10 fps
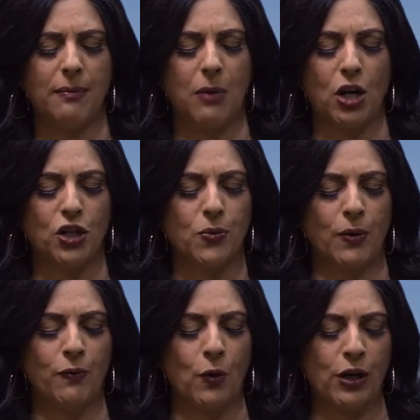in March
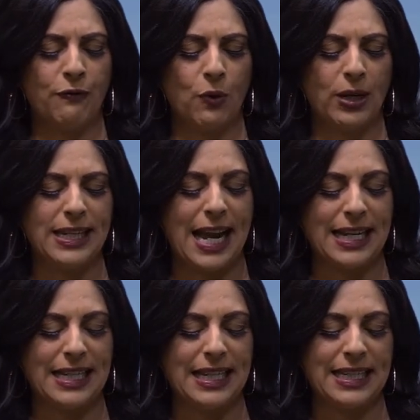were
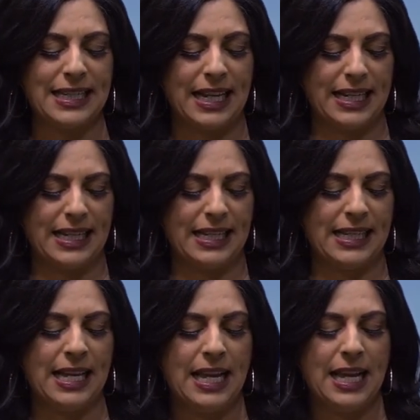
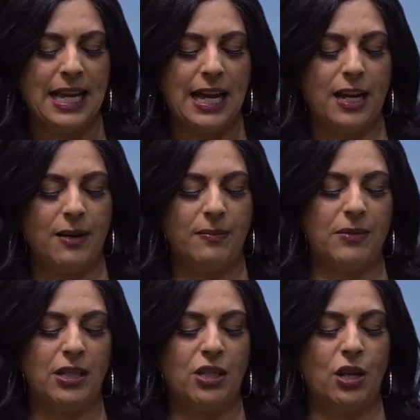4,496.
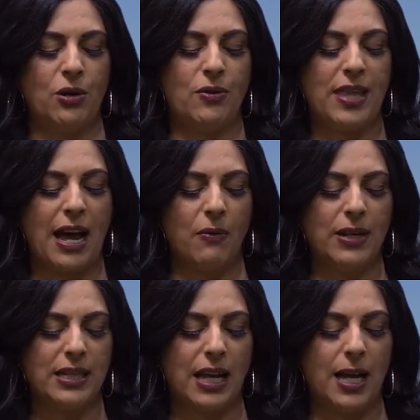So that
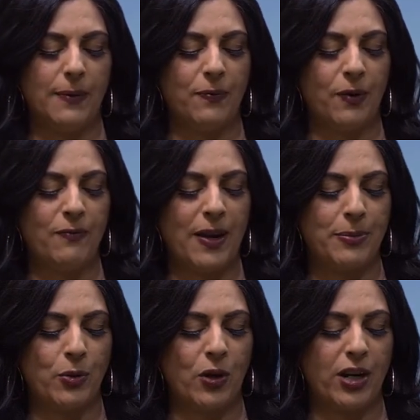was up from
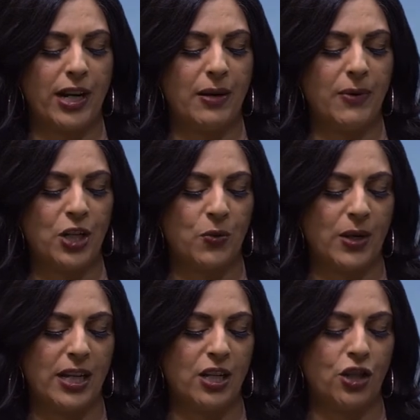February, which
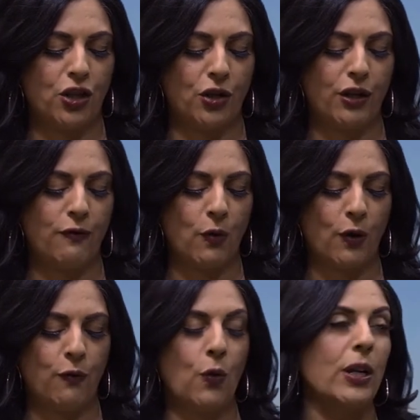was
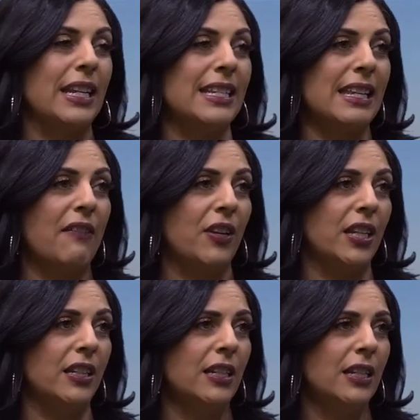
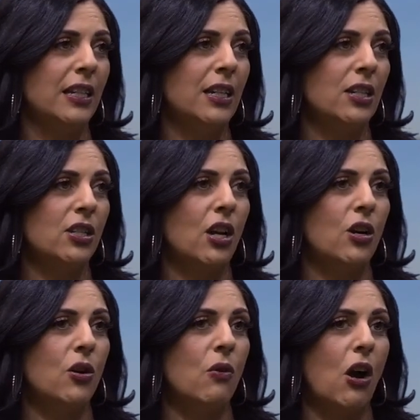3447.
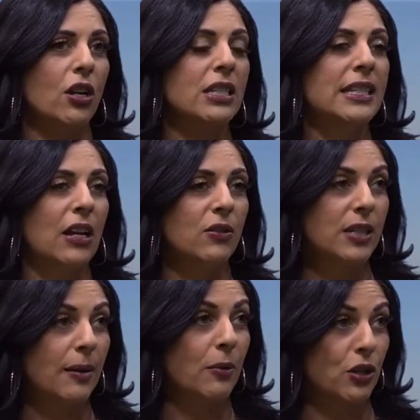So our sales
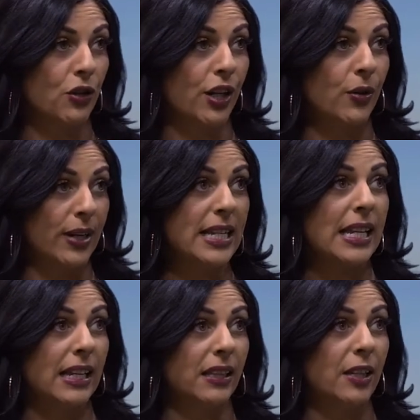numbers are
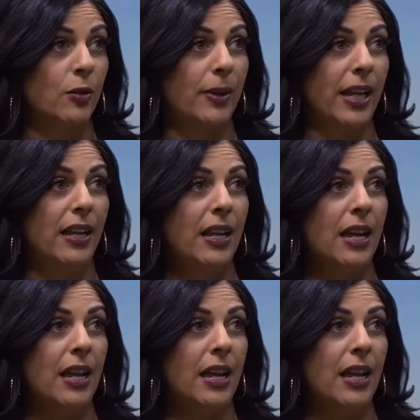increasing a little bit,